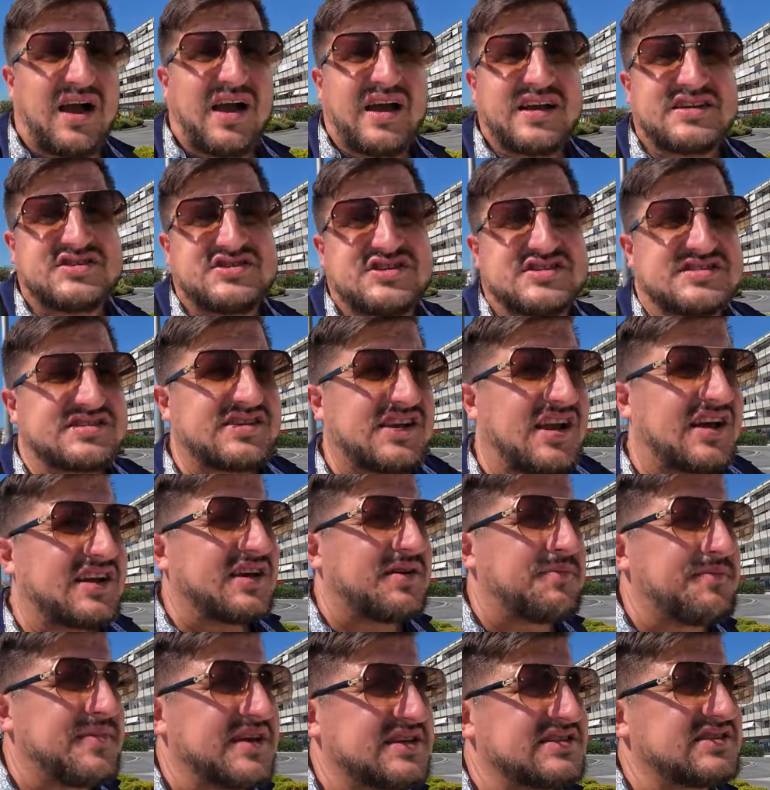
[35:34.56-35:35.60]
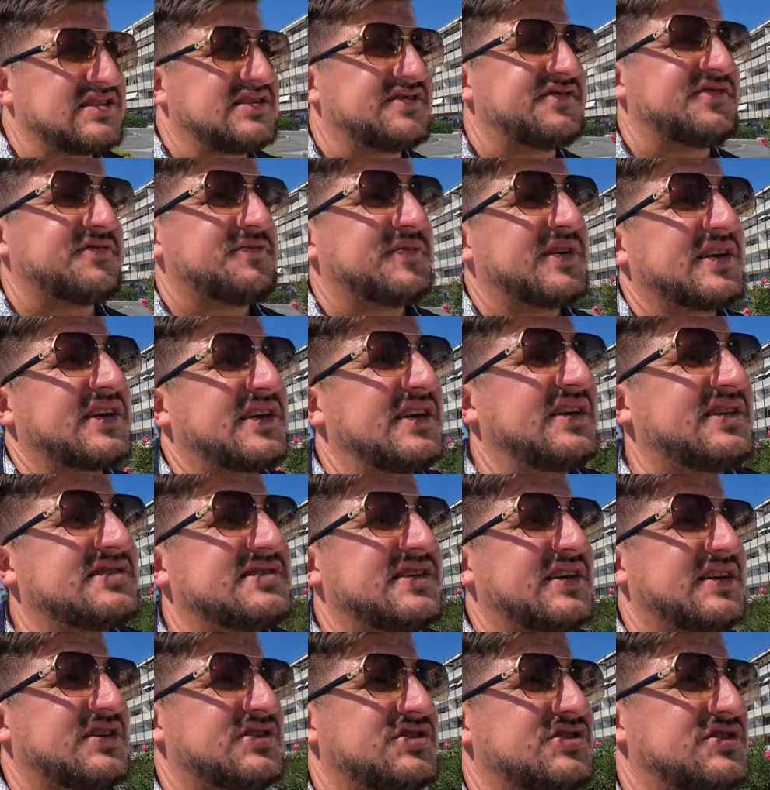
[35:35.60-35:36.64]
I just got a message from Mickey
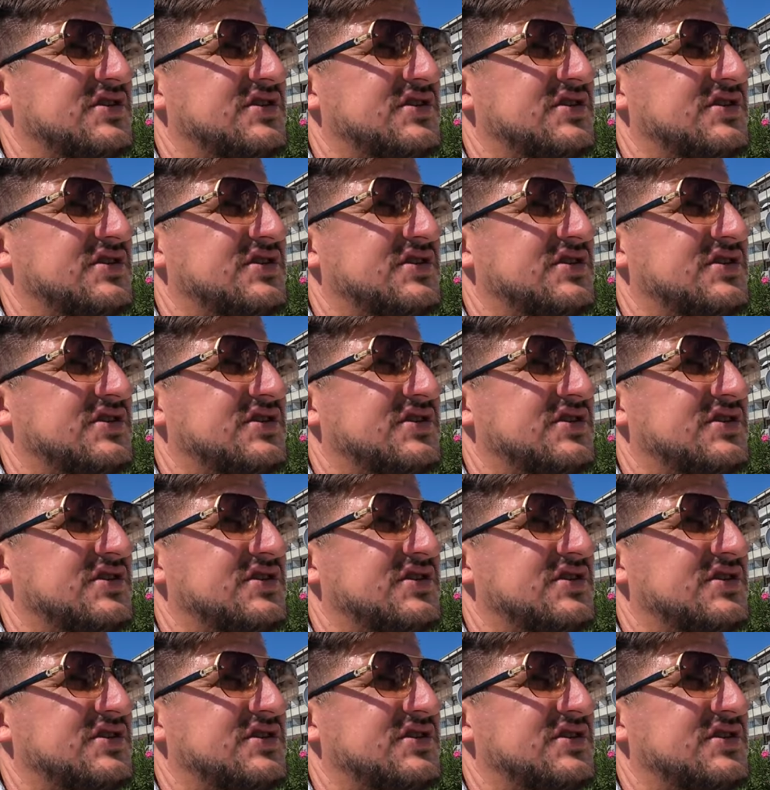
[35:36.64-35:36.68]
saying